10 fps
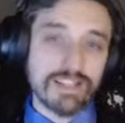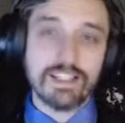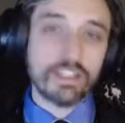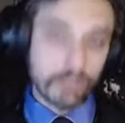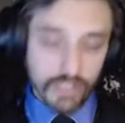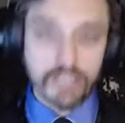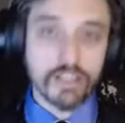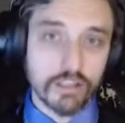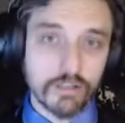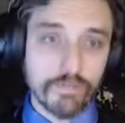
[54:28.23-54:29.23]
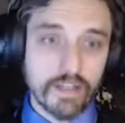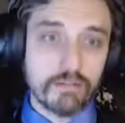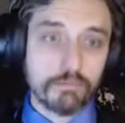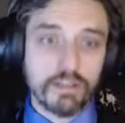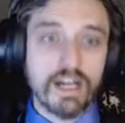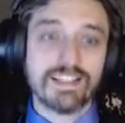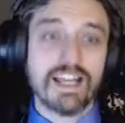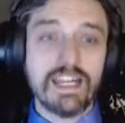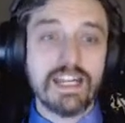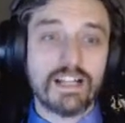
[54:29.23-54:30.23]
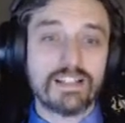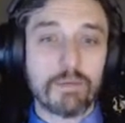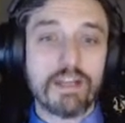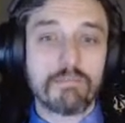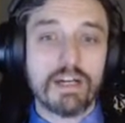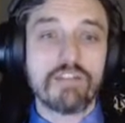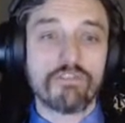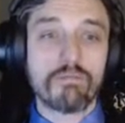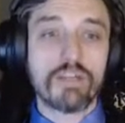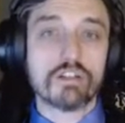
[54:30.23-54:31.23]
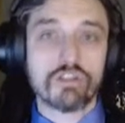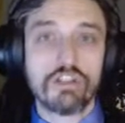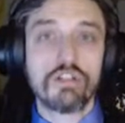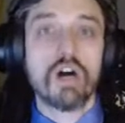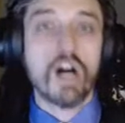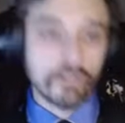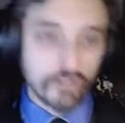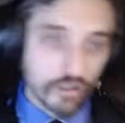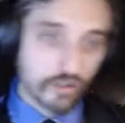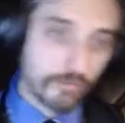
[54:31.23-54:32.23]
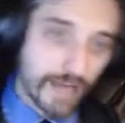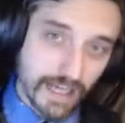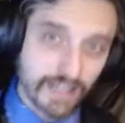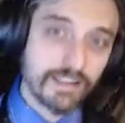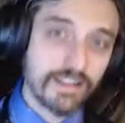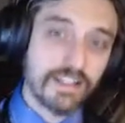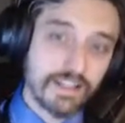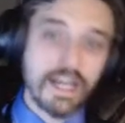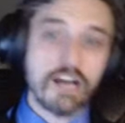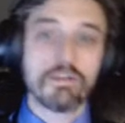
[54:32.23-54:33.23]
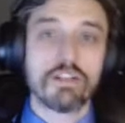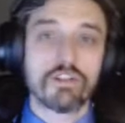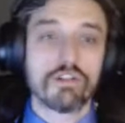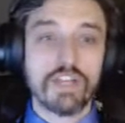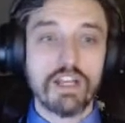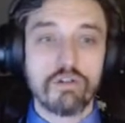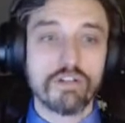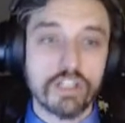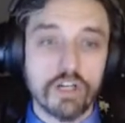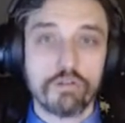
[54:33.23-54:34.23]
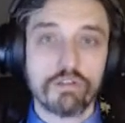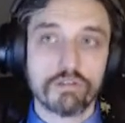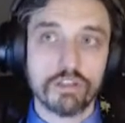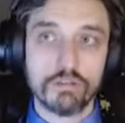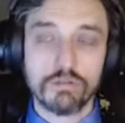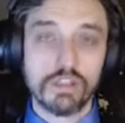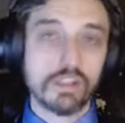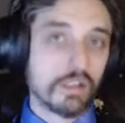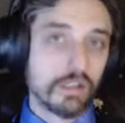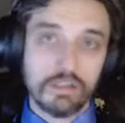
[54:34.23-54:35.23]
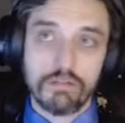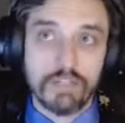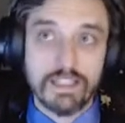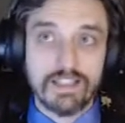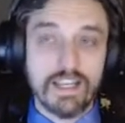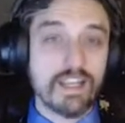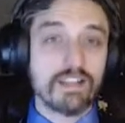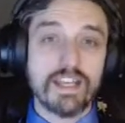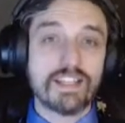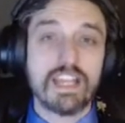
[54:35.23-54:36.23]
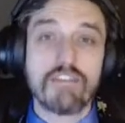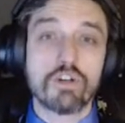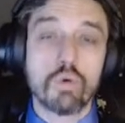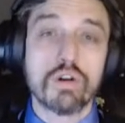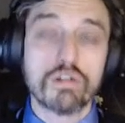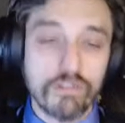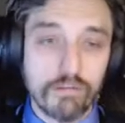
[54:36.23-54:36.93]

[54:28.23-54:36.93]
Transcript: single year. Plus, any unspent money from year two also goes back into the endowment. So if they only go through, let's say they, they save a quarter of a